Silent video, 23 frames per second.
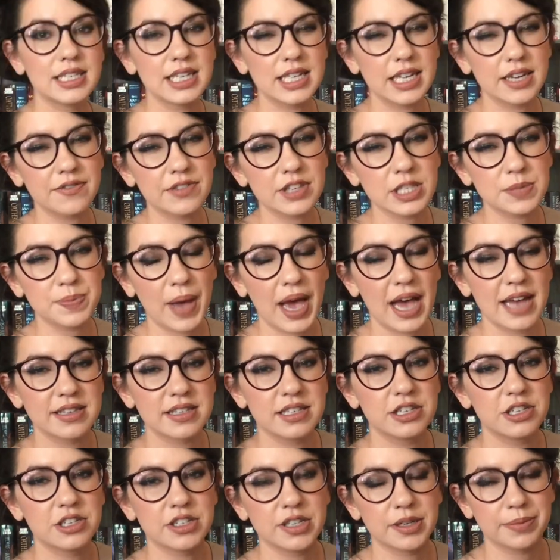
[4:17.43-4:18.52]
To give this
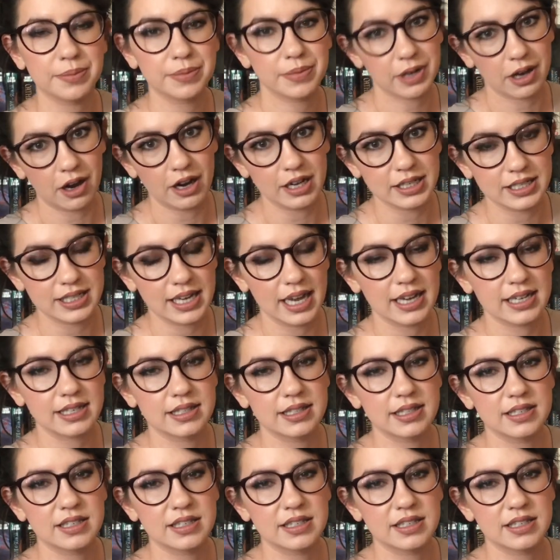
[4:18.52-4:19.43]
passage some context,